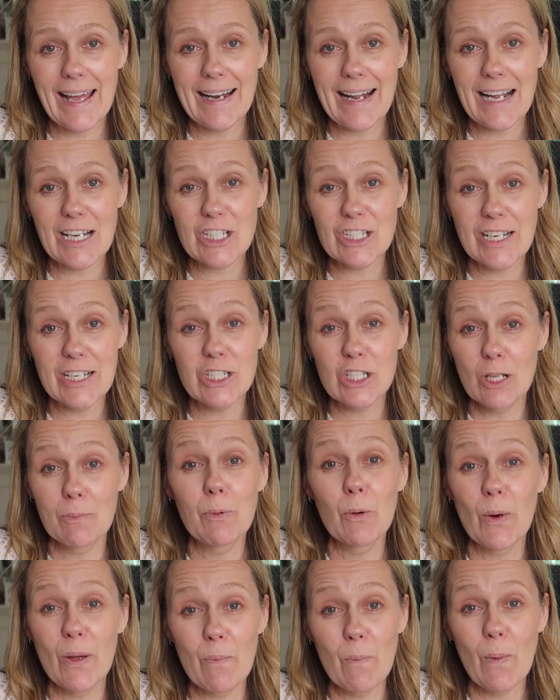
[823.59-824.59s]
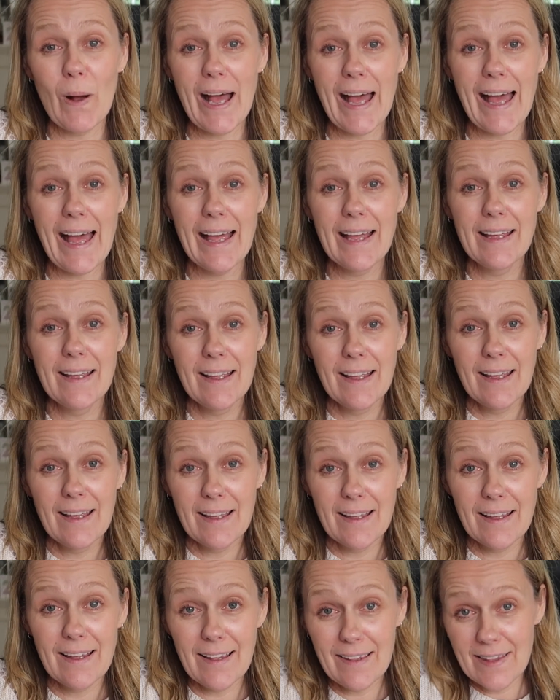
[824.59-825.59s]
and actually to the point where
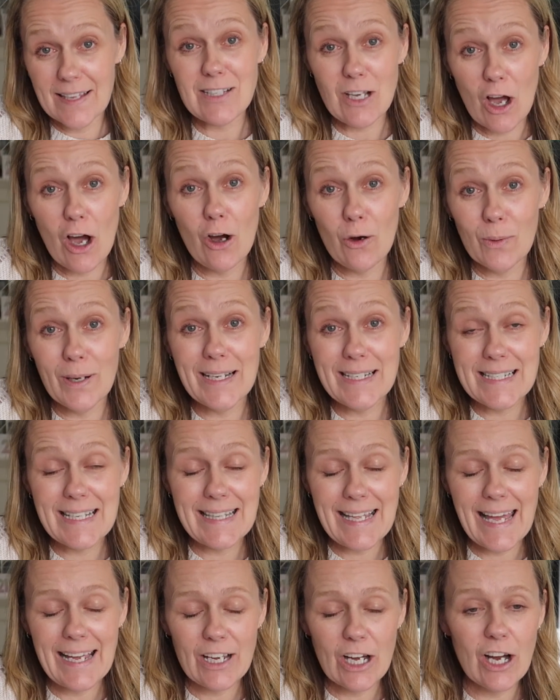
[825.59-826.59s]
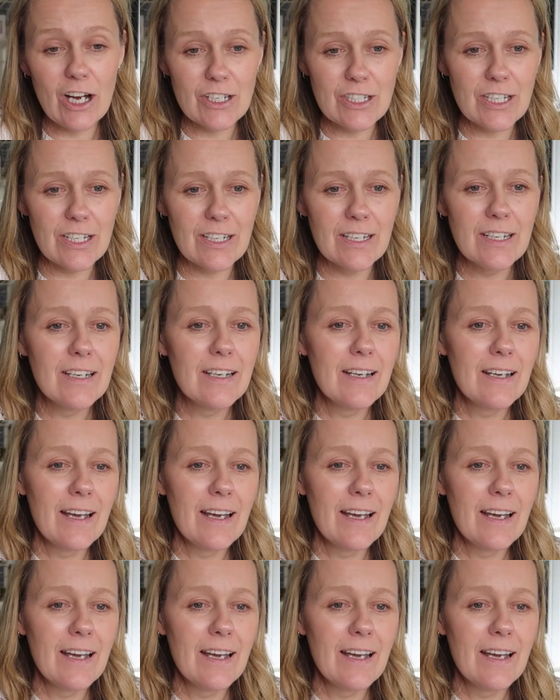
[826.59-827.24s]
there's a hole into their garden.